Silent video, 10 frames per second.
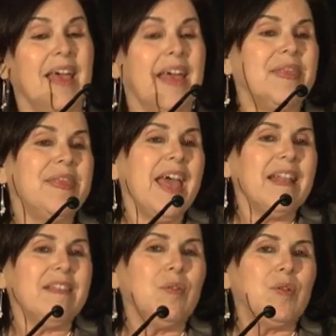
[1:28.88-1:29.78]
And
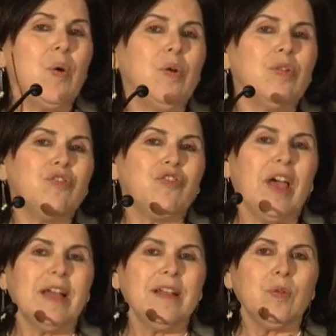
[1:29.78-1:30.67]
that, you know, her
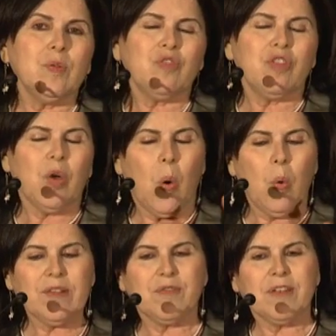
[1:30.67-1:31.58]
childhood, she
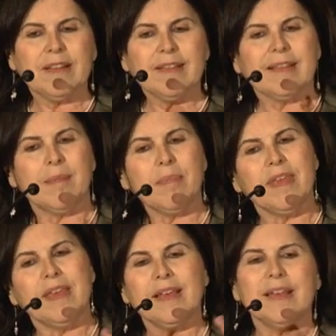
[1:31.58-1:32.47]
always felt
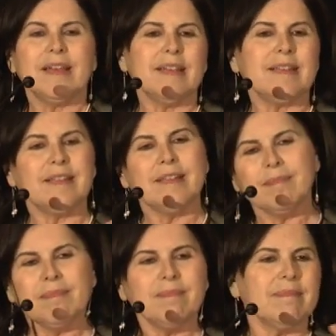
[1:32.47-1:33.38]
something as
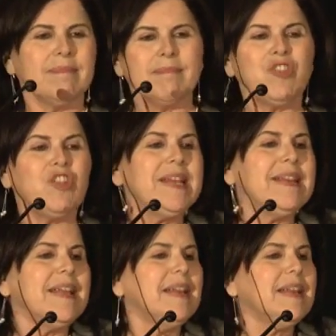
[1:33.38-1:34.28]
but she
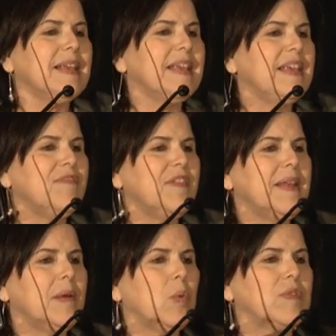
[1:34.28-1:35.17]
didn't
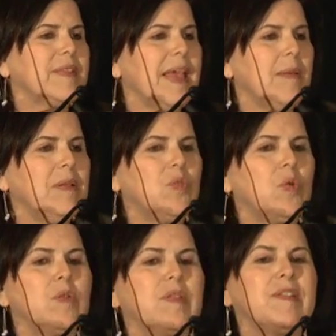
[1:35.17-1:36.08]
even was able to
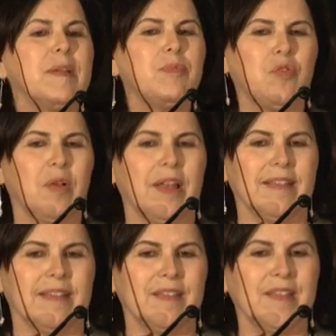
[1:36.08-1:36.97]

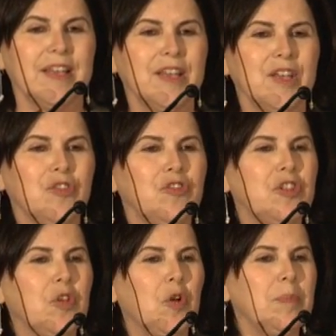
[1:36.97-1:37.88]
conceptualize this. She
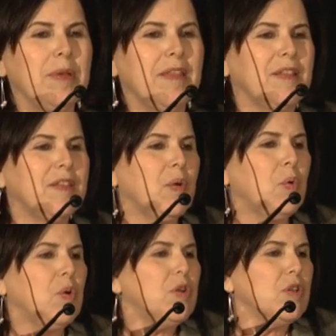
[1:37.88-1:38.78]
told me that the
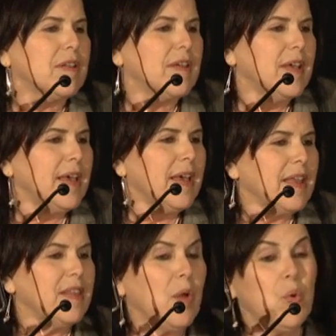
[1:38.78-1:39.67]
world,
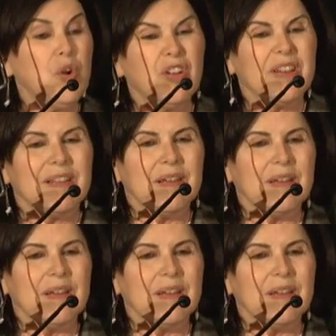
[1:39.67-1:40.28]
the word